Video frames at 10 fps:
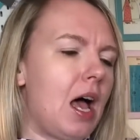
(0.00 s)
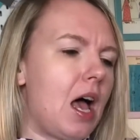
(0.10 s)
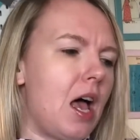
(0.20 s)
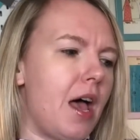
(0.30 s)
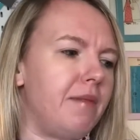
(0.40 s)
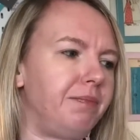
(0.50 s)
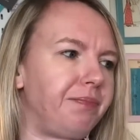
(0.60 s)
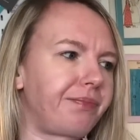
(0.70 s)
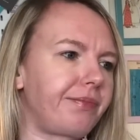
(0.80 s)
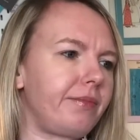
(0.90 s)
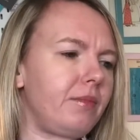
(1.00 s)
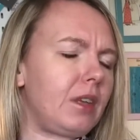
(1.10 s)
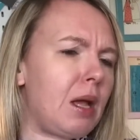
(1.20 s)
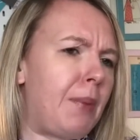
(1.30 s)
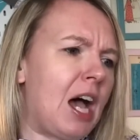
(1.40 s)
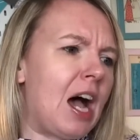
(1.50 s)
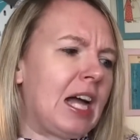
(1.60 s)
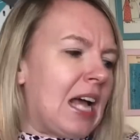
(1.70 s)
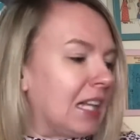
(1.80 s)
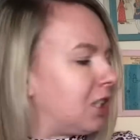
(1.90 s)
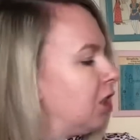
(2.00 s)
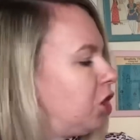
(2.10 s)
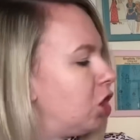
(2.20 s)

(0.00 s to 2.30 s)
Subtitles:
but I had to